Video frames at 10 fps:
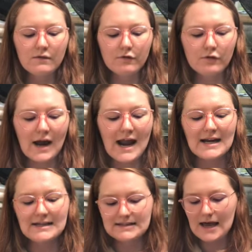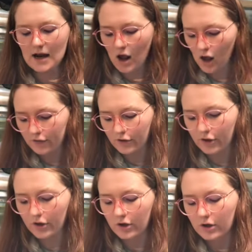varieties that
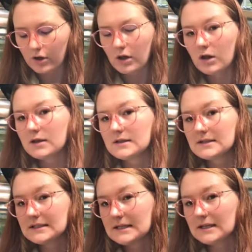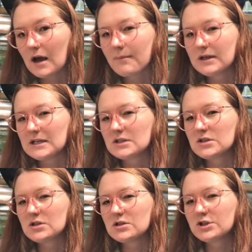other seed companies
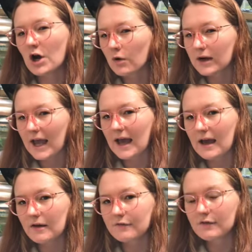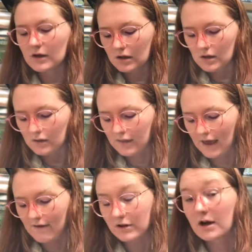don't have. They
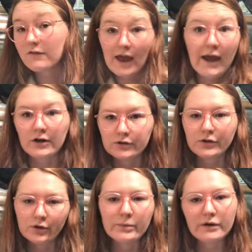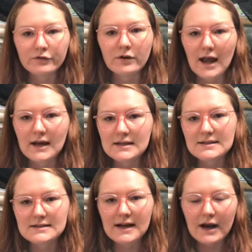have a lot of heirloom varieties.
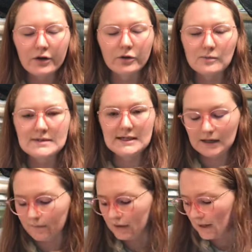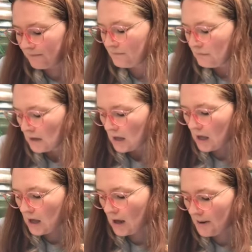It's an heirloom seed company.
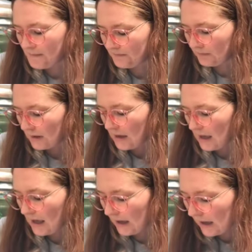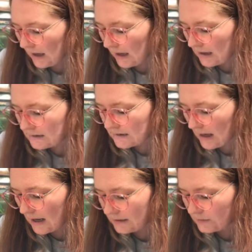And
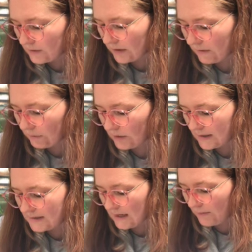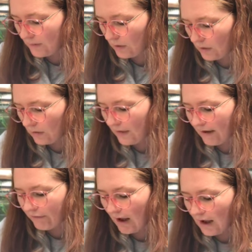I just want to give you an example.
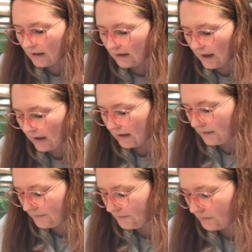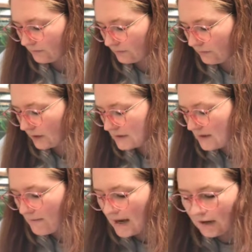They've got like
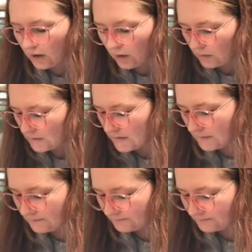tomatoes.